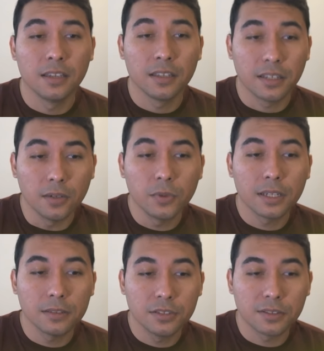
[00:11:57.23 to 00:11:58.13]
Here we
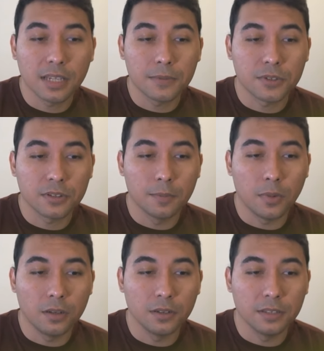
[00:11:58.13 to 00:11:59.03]
can just capture the
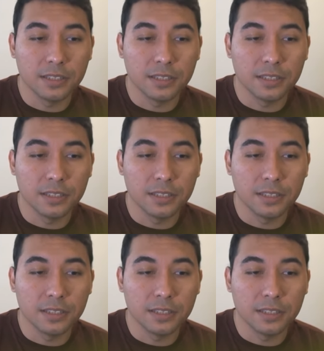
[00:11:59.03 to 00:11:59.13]
pawn on